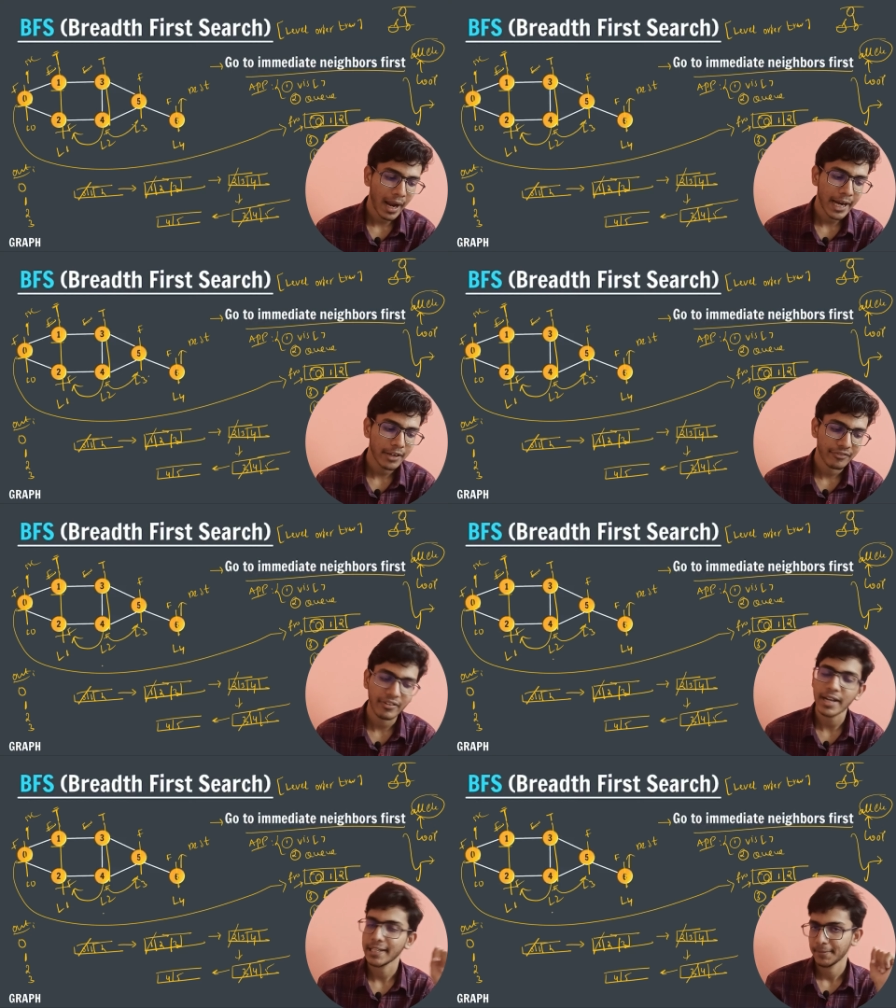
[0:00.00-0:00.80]
and
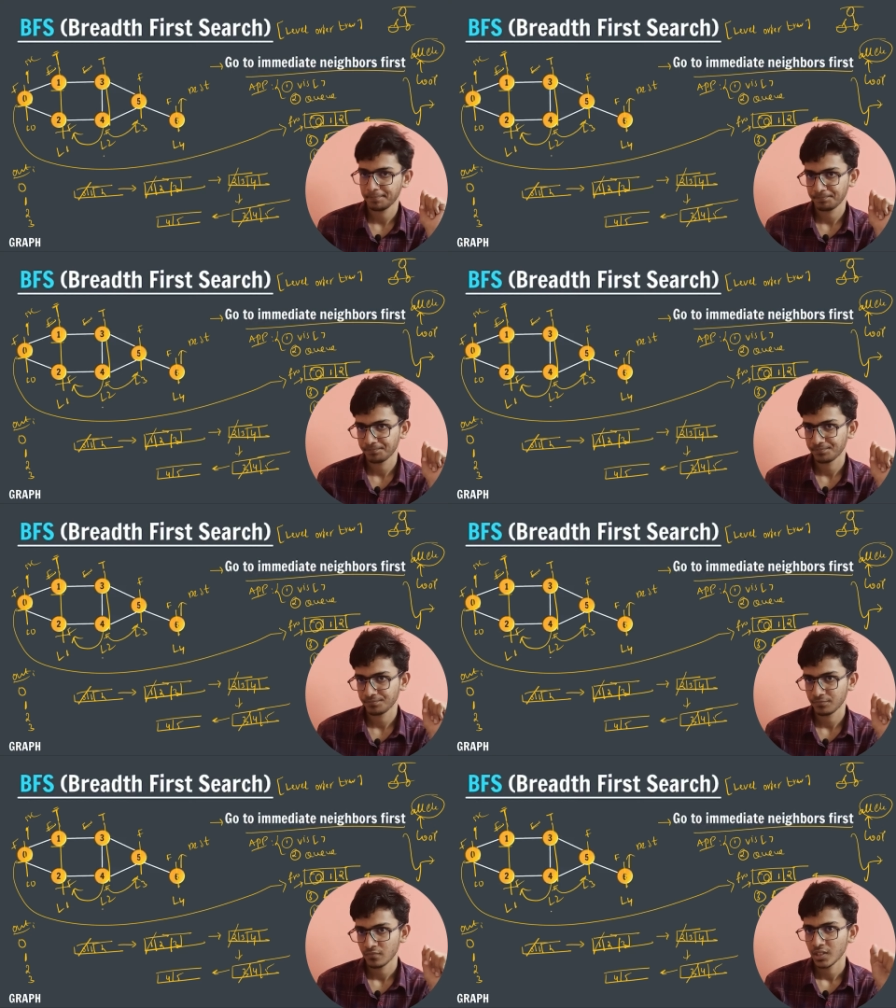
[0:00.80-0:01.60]
5,
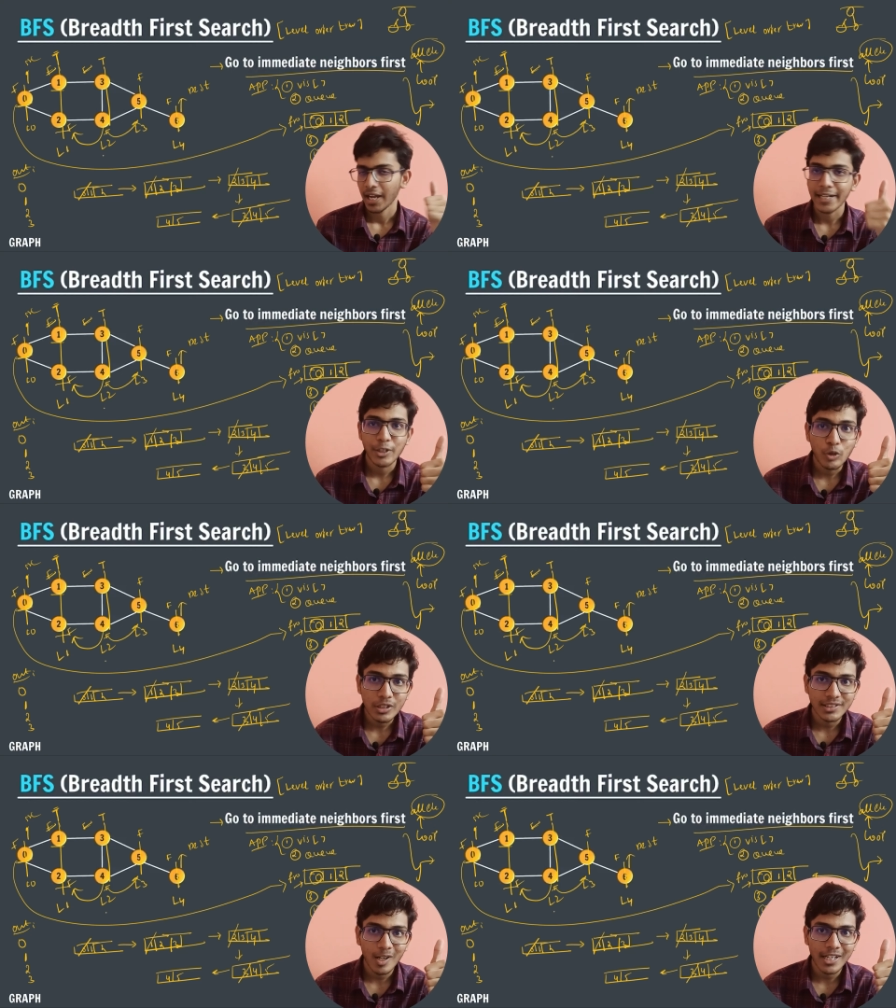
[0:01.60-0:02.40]
and 2
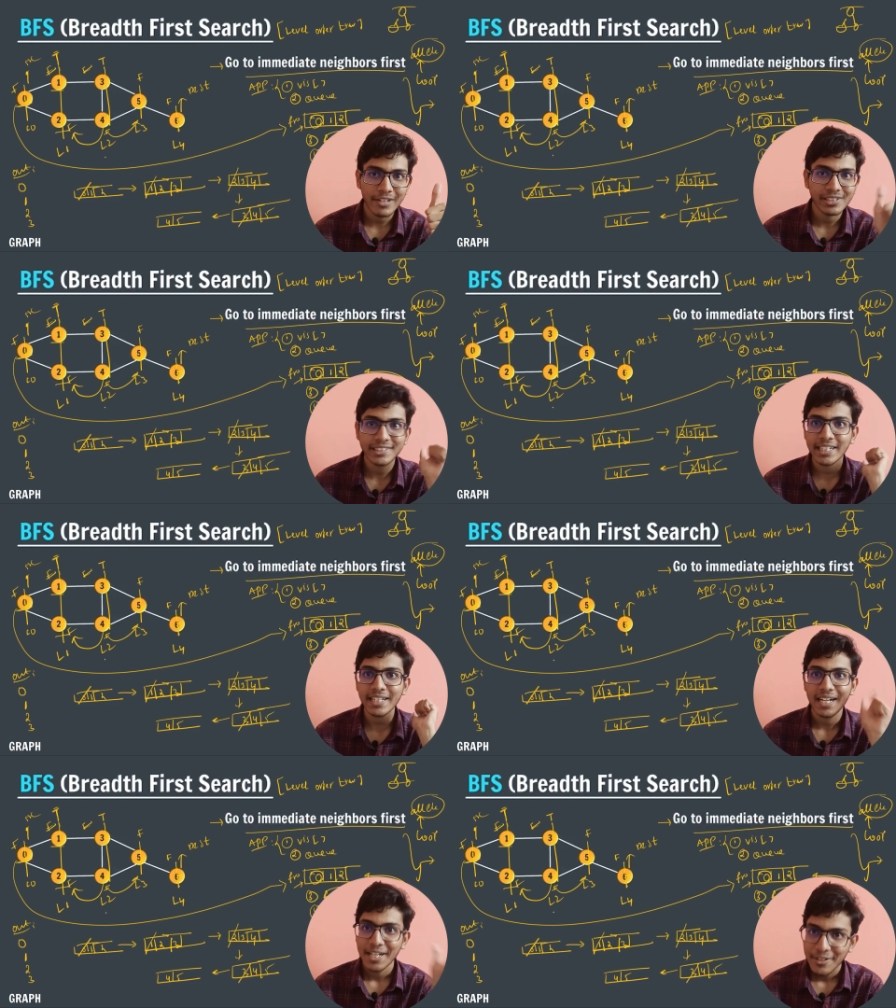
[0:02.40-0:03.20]
is already visited,
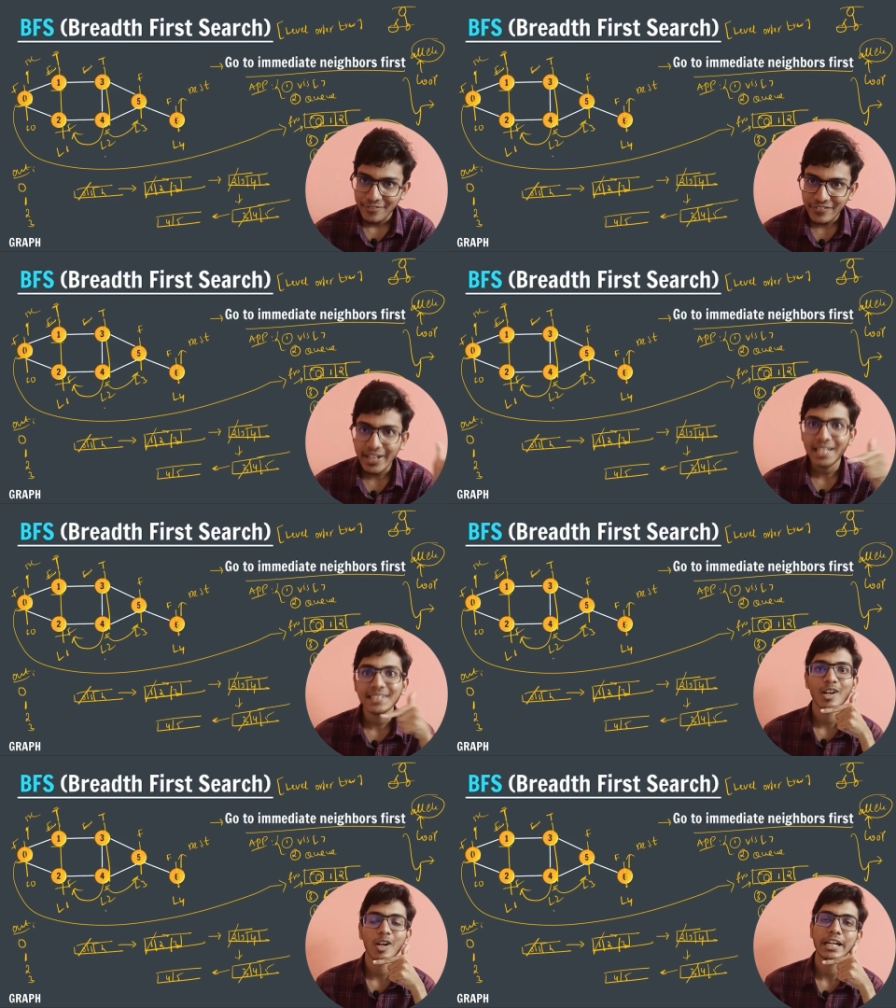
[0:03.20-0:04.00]
5 is
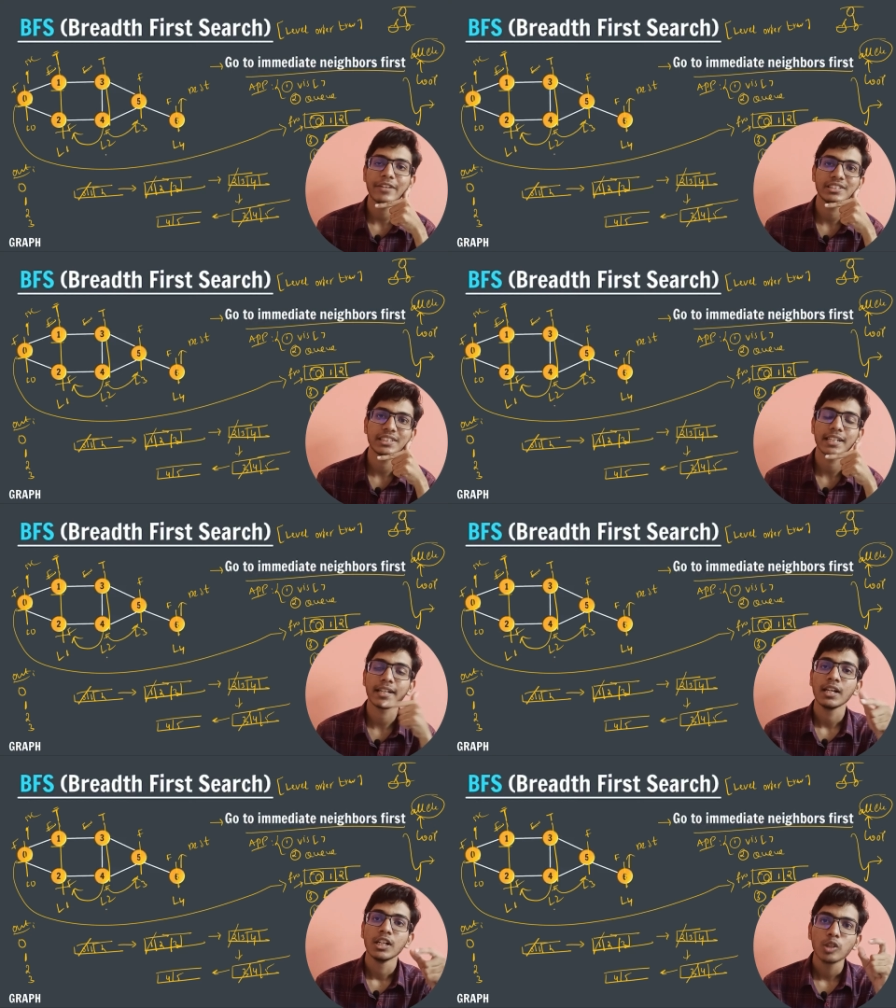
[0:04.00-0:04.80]
already visited.